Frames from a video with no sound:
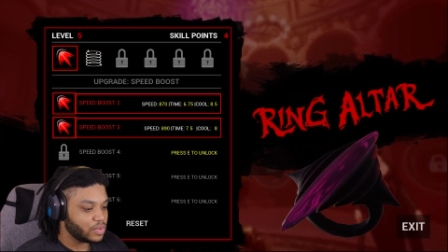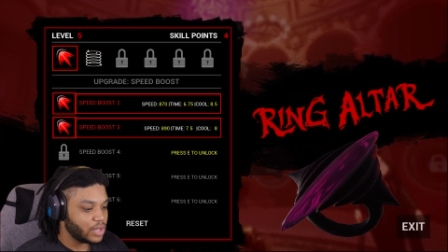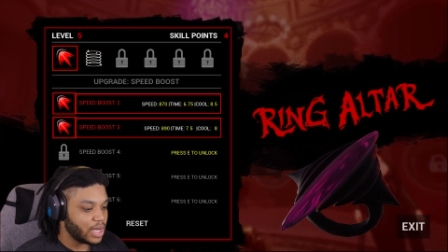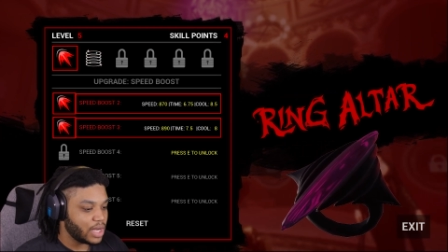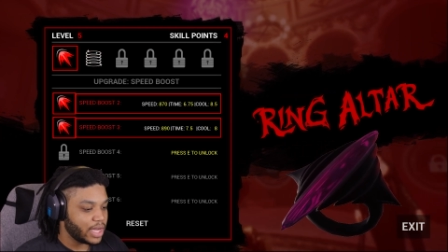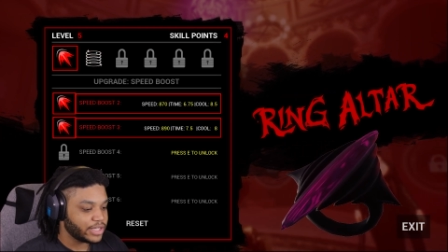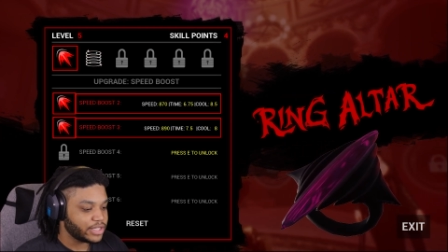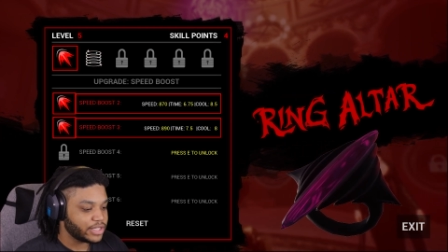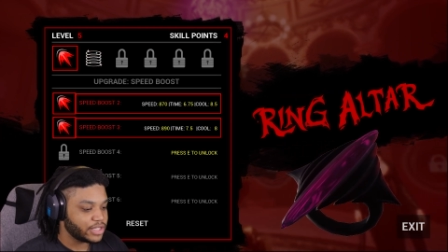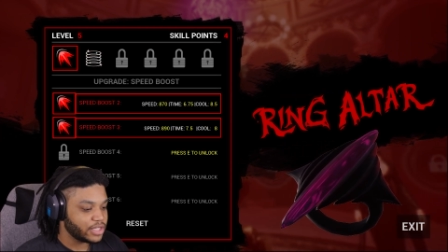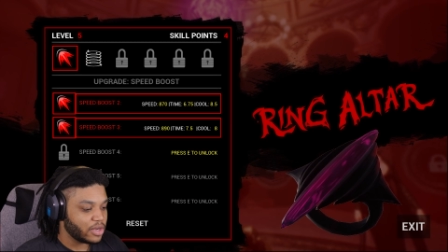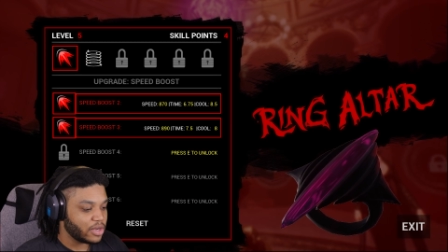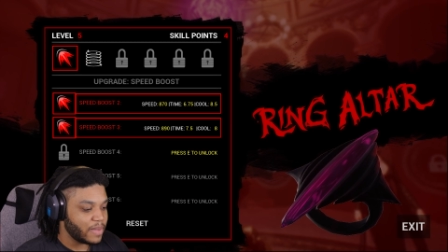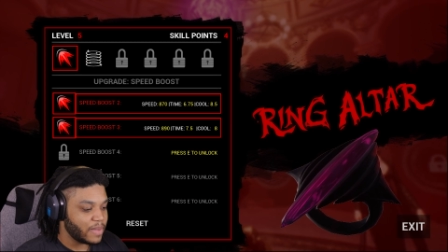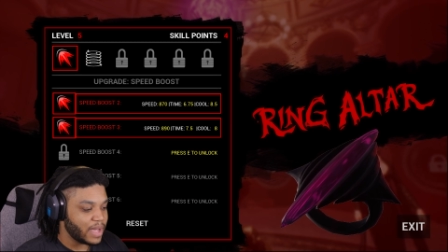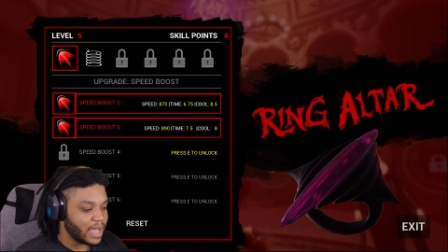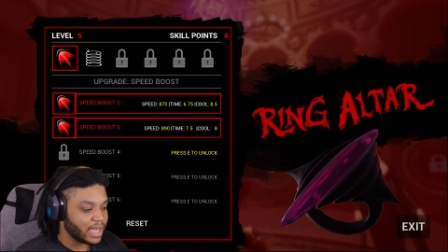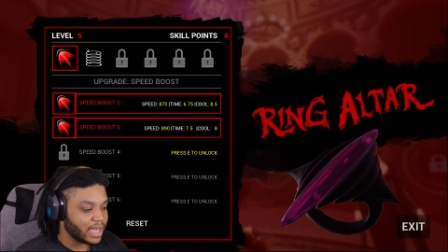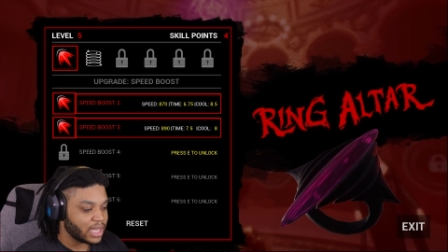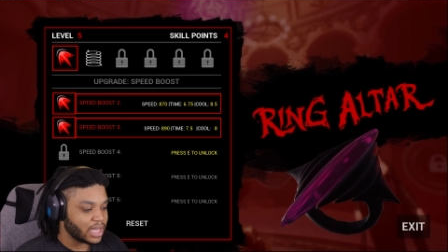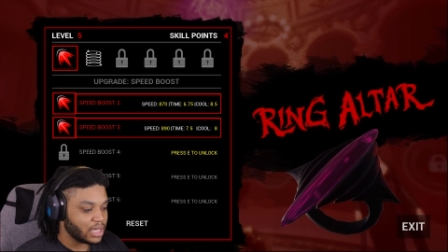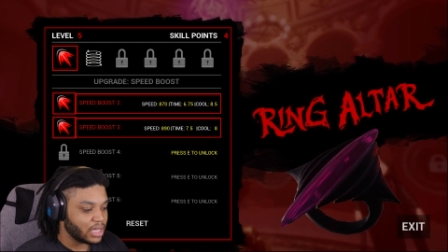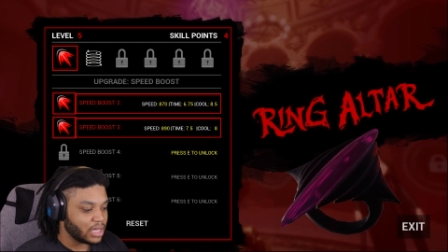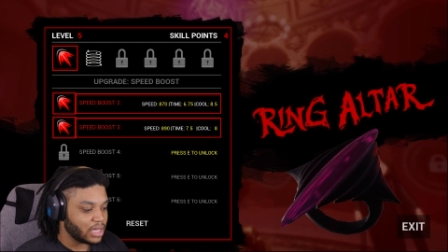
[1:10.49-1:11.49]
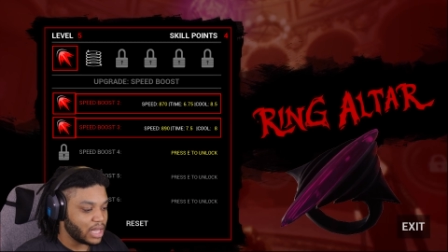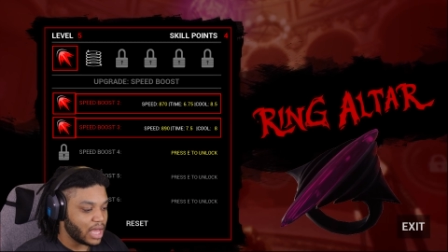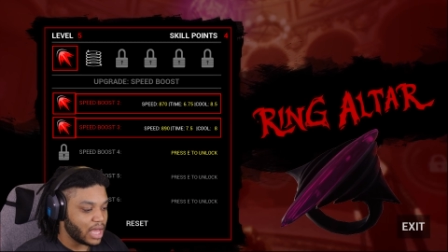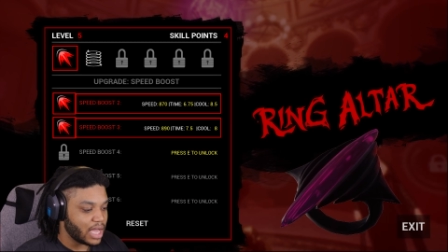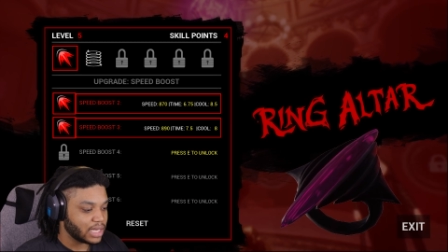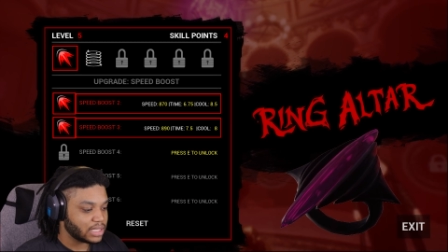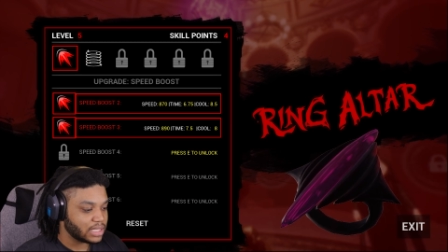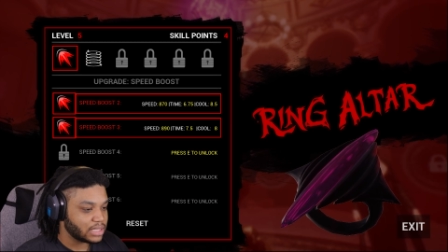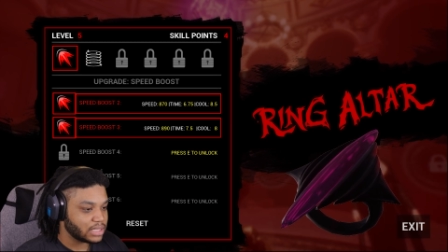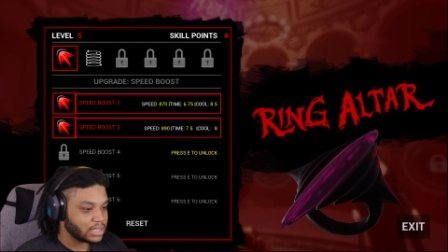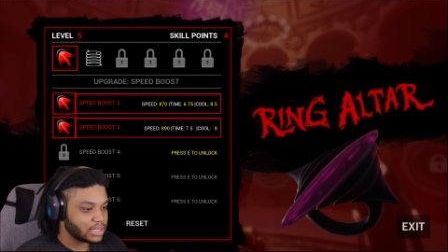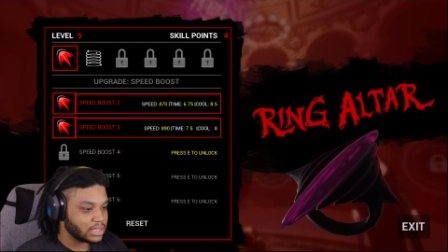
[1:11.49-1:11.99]
We'll actually go back and
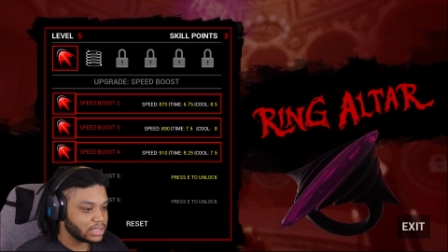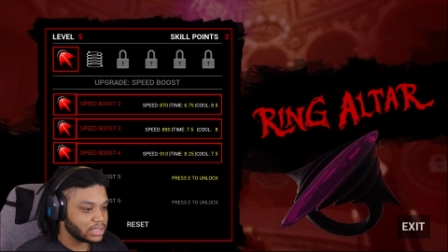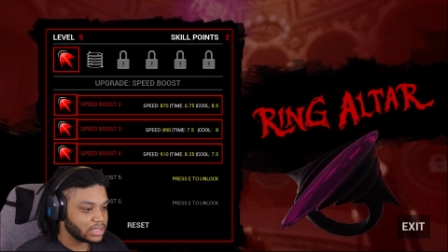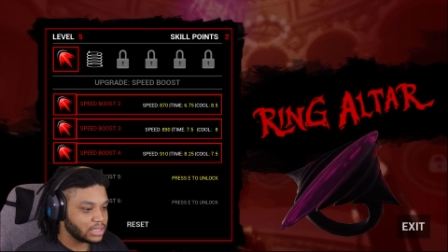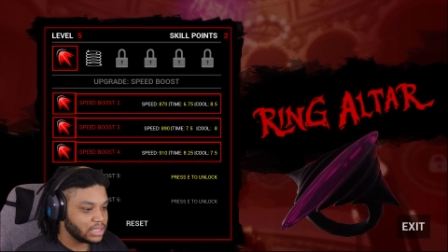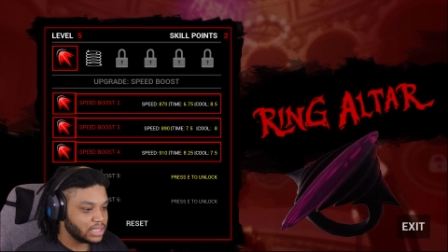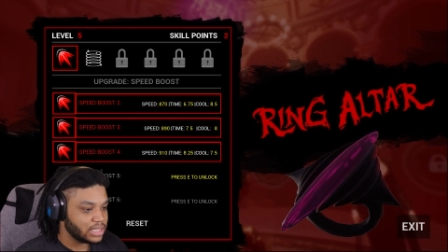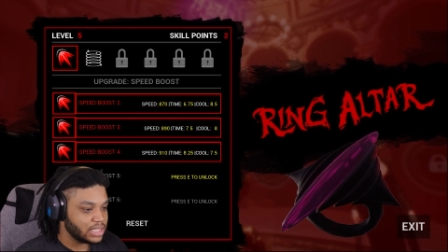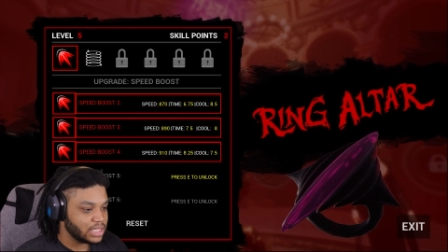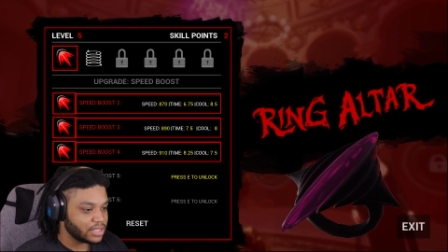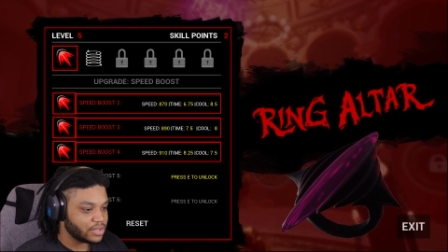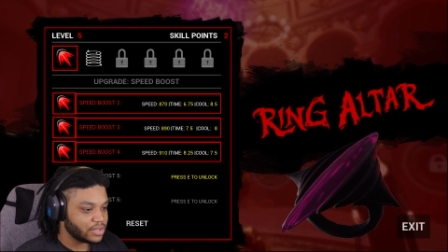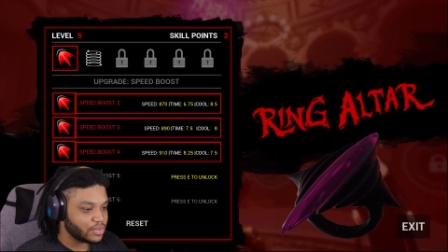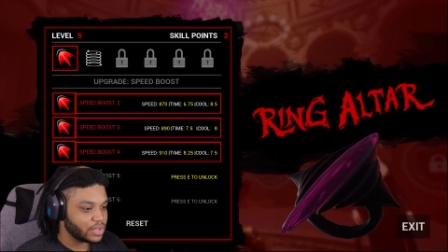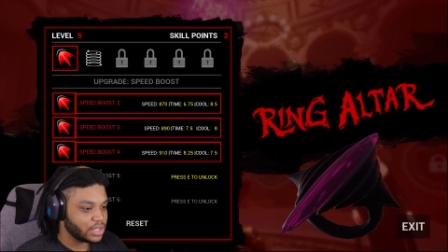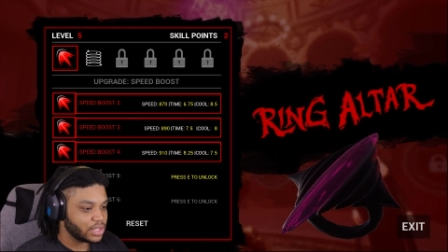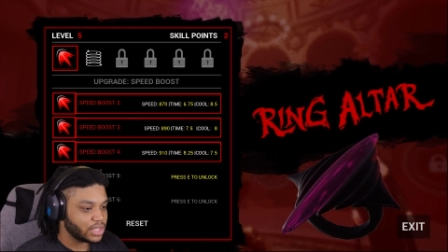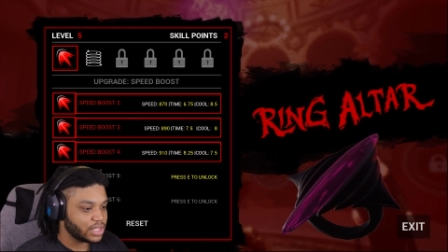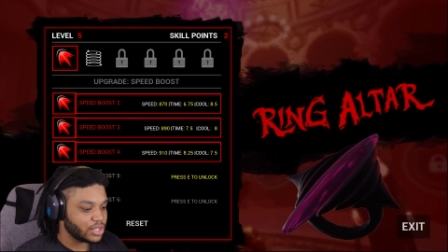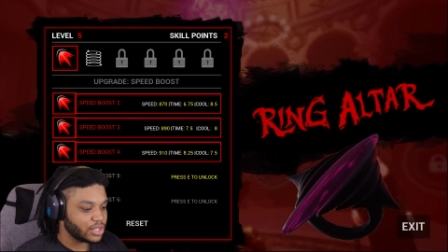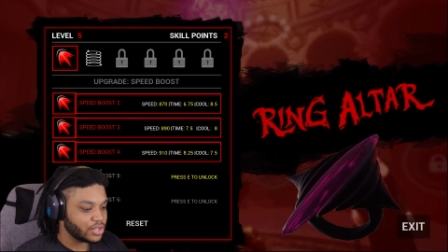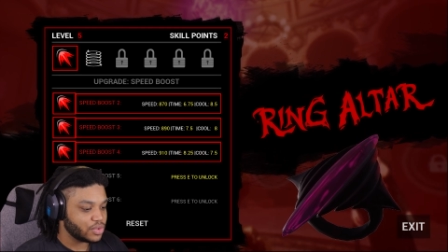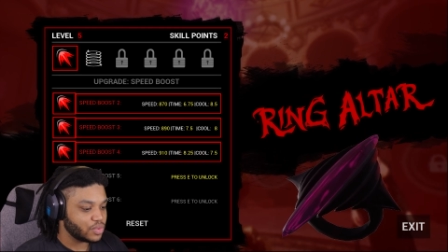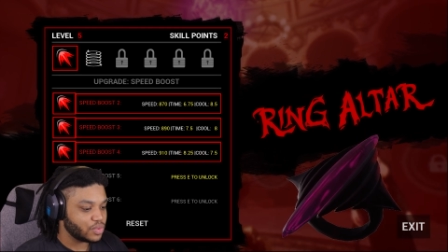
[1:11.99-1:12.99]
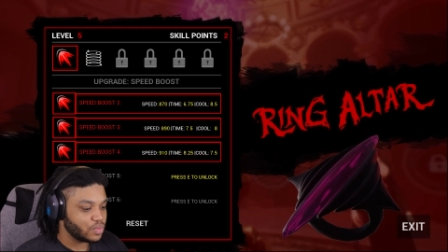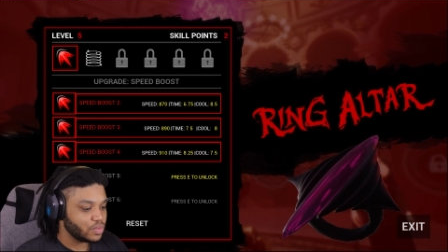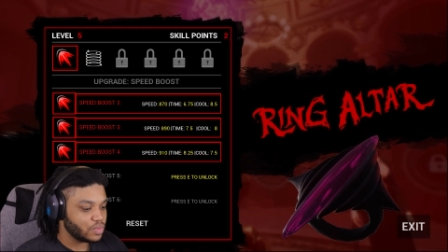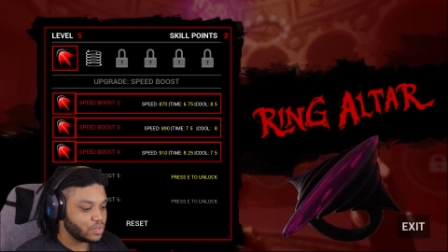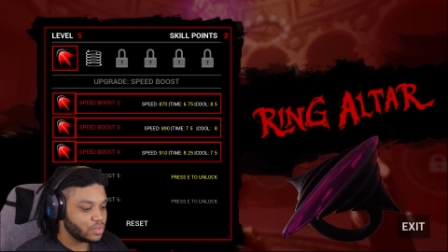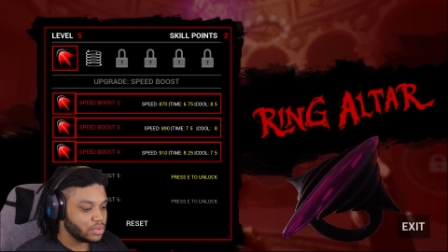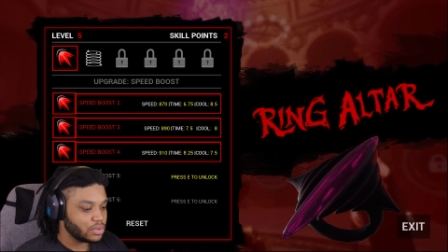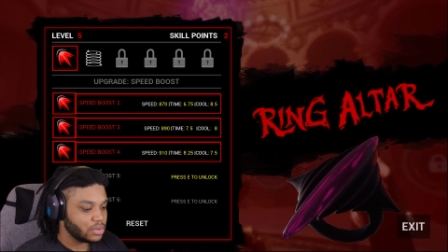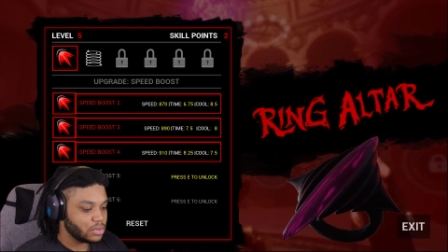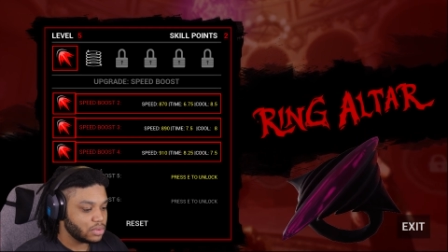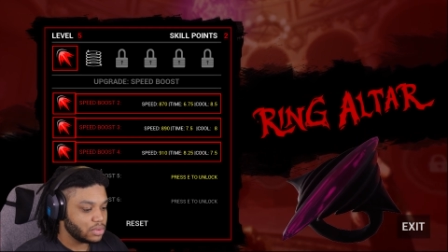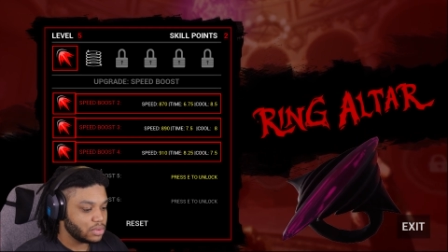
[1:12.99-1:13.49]
unlock this one
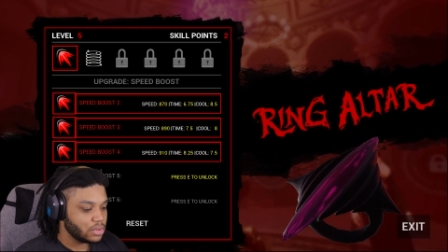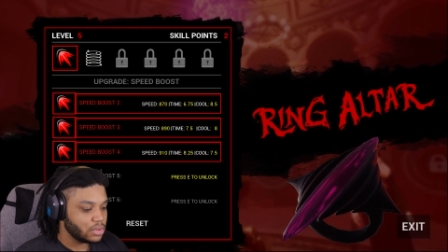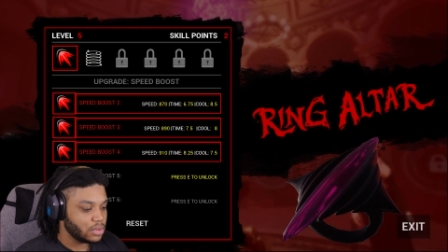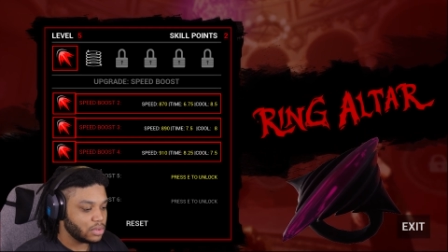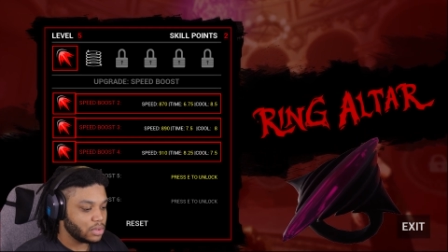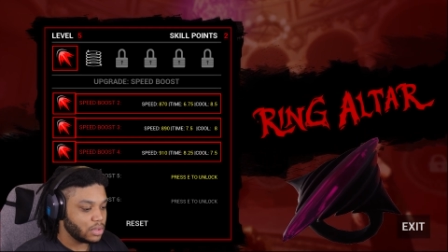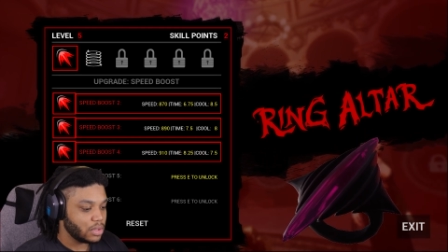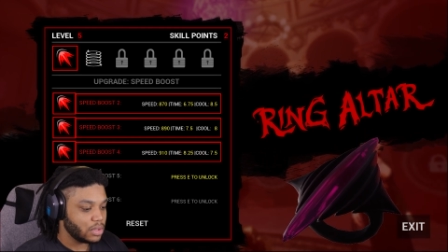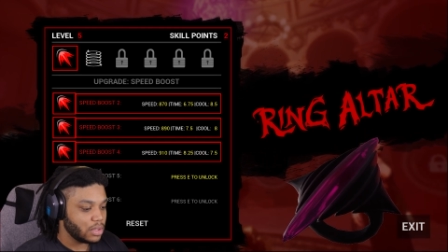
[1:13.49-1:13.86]
too.